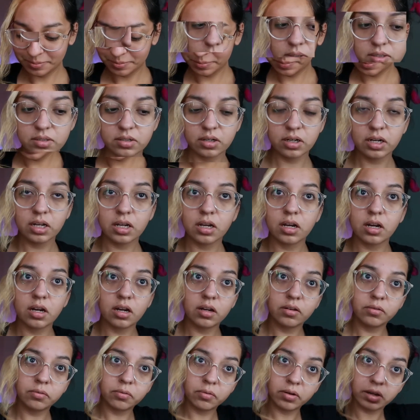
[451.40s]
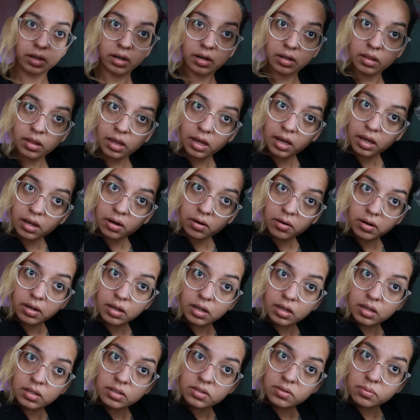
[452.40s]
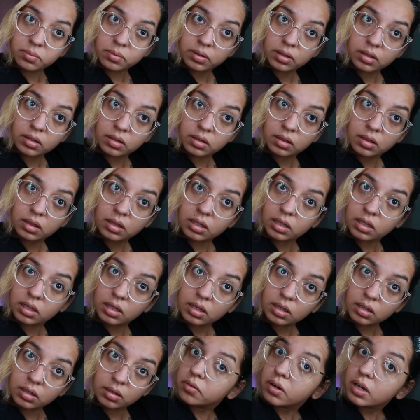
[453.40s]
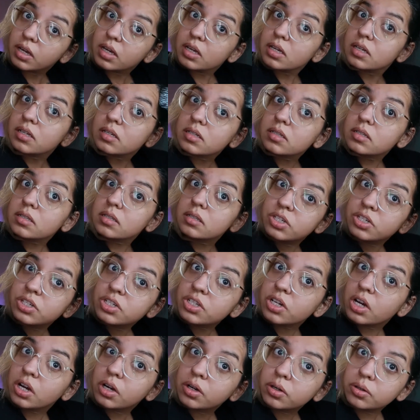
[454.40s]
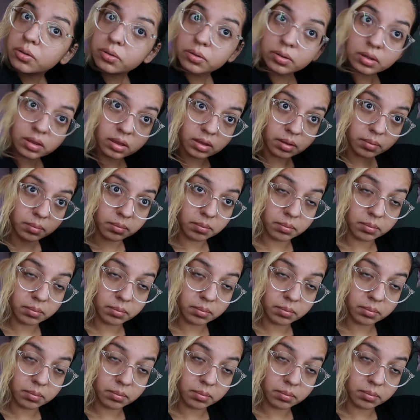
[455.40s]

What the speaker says: Starting off where the areas where the rays show the